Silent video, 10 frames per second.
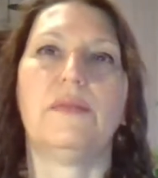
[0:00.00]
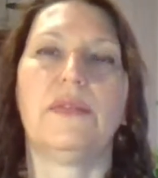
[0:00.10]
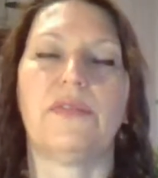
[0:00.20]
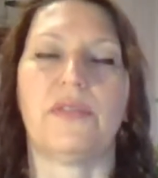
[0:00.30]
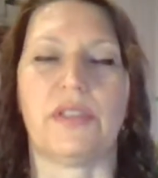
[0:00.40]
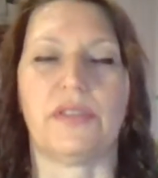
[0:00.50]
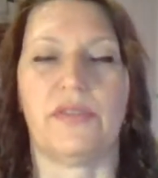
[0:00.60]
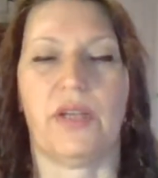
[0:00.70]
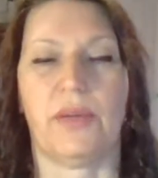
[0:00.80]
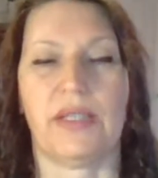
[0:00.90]
before you
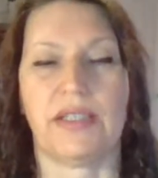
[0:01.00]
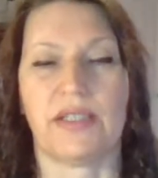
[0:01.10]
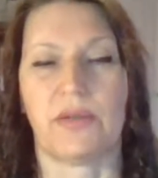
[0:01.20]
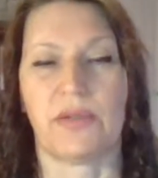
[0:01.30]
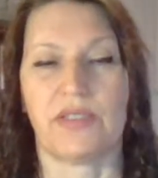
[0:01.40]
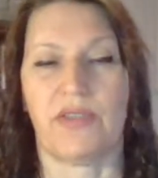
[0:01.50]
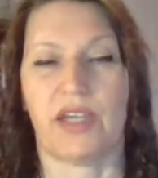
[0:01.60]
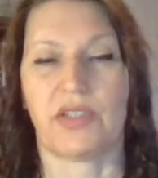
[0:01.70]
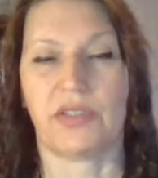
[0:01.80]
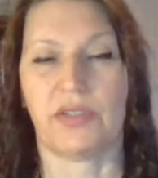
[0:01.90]
follow any course of
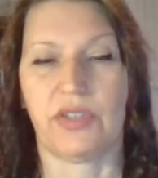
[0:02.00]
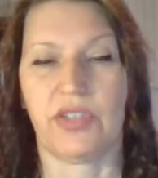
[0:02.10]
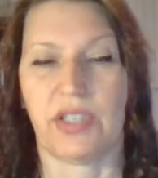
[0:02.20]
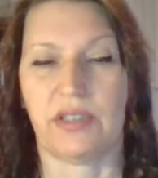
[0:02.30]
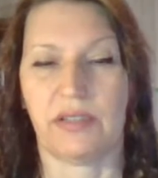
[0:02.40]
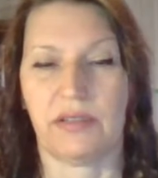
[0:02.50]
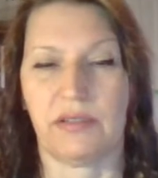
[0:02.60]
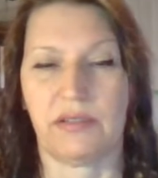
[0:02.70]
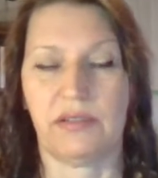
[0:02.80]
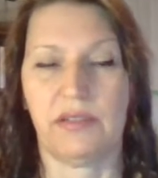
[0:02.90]
action or agenda
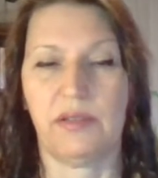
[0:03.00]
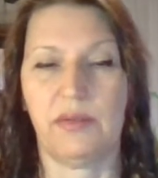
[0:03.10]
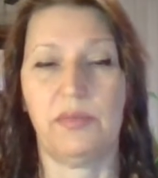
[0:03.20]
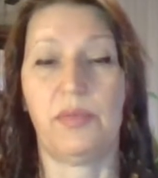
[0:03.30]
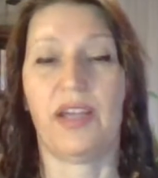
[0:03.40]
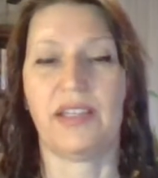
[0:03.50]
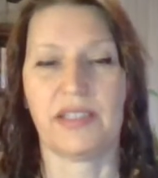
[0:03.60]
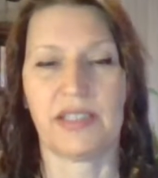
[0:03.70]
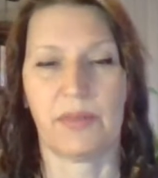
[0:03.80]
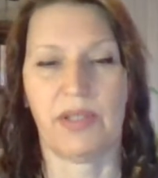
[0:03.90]
or buy
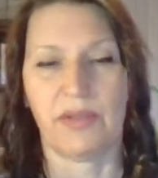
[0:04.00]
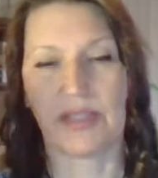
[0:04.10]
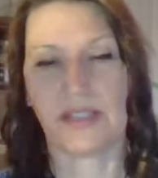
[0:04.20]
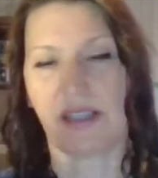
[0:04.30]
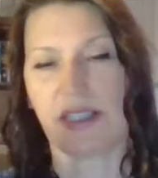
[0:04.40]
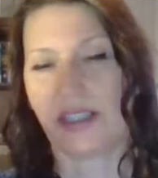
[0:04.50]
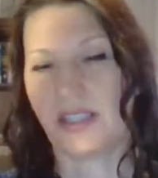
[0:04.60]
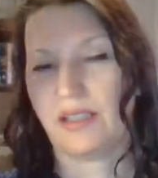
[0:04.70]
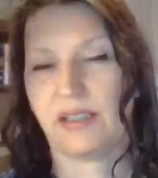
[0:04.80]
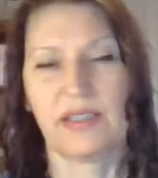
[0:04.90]
into someone else's
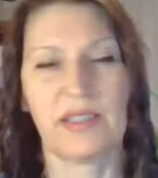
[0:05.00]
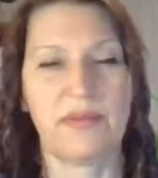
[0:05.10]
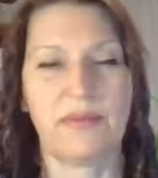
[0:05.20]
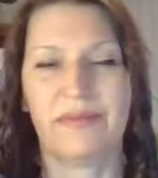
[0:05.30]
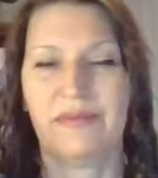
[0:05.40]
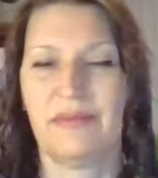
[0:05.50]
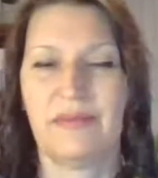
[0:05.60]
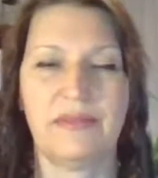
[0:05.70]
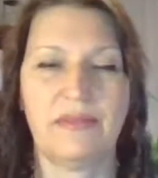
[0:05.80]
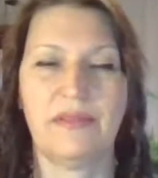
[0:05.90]
idea, because
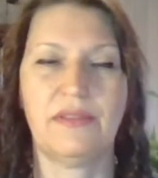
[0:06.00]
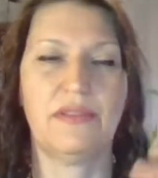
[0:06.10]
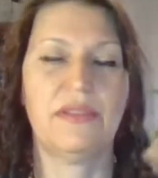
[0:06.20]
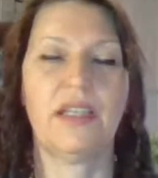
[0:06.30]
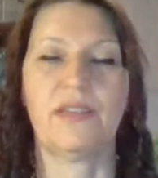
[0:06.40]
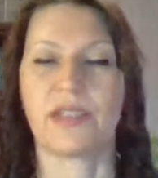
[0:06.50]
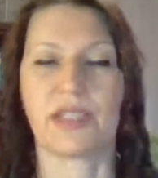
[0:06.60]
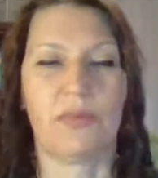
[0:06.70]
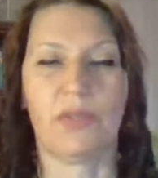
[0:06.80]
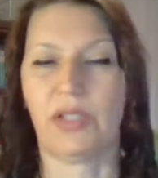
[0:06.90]
none of us
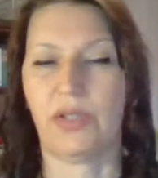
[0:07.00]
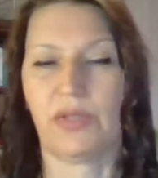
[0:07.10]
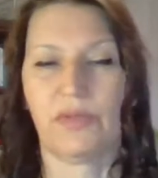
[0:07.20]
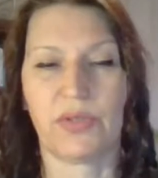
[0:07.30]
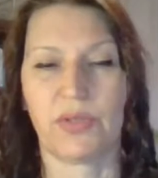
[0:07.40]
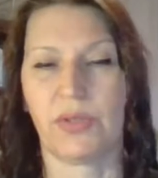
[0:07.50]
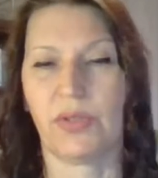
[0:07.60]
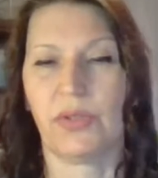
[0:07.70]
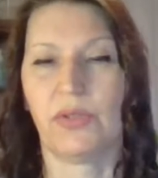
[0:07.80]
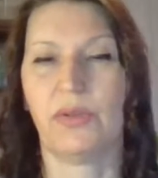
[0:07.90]
can really know for
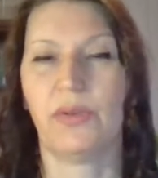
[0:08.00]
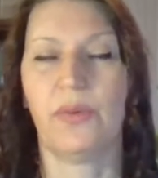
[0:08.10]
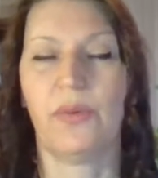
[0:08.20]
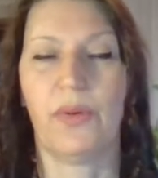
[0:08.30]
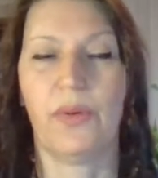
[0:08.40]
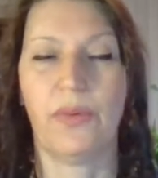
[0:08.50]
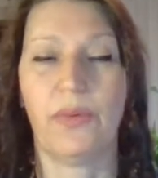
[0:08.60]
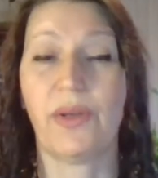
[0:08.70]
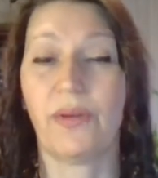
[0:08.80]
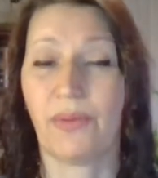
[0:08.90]
sure.
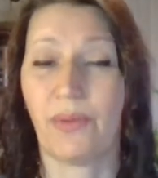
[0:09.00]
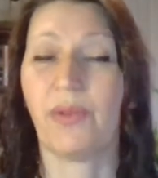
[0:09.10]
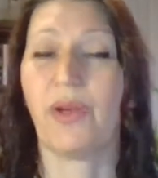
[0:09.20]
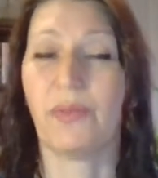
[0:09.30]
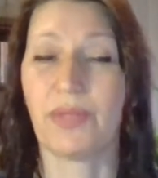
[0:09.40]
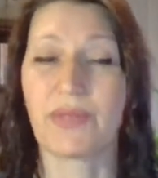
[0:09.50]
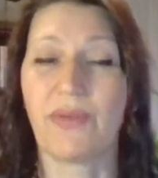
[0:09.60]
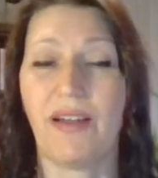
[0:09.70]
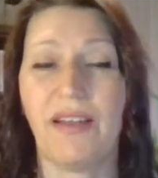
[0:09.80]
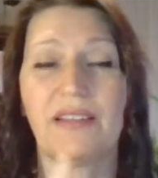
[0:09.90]
We go with what we hope is
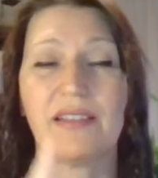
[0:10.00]
right.